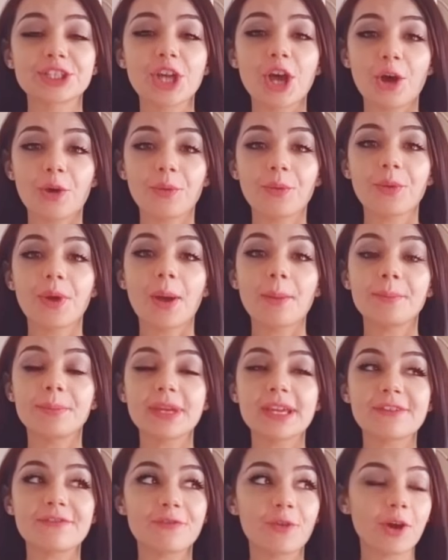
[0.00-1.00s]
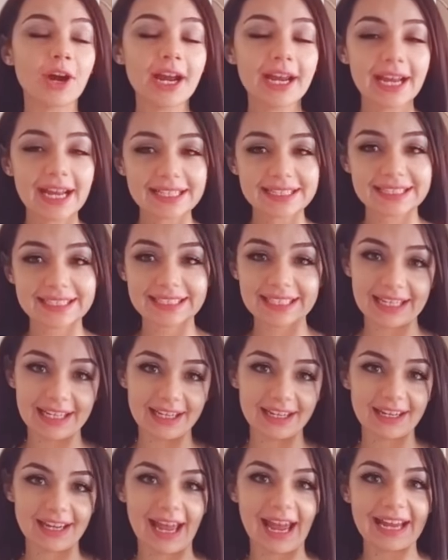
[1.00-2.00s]
so before I got
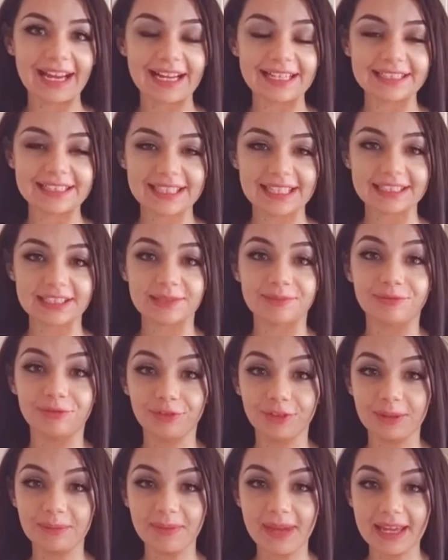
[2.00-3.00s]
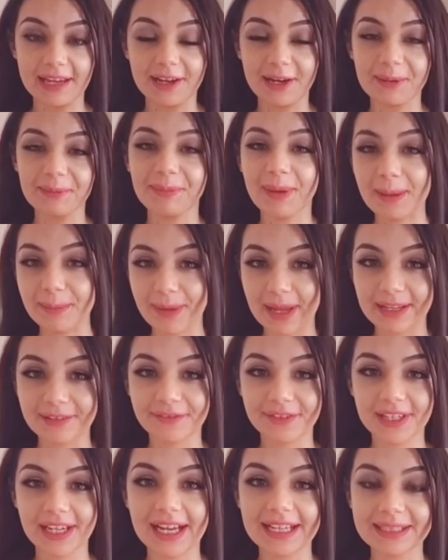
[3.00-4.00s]
sick, I got sent some free makeup by
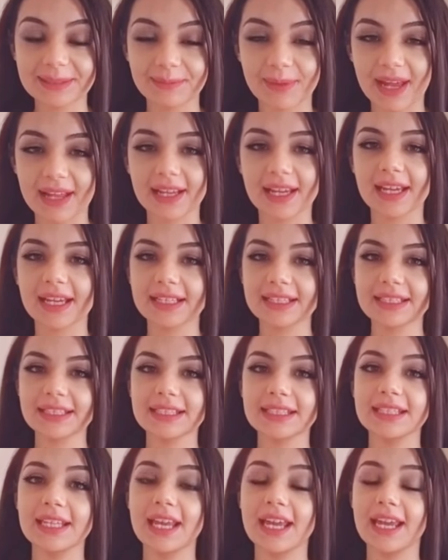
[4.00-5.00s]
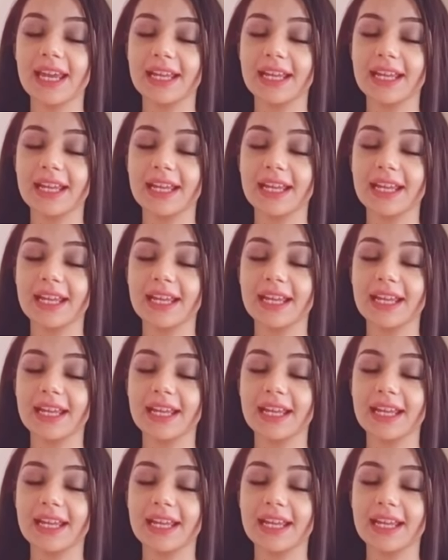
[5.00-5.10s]
Benefit Cosmetics.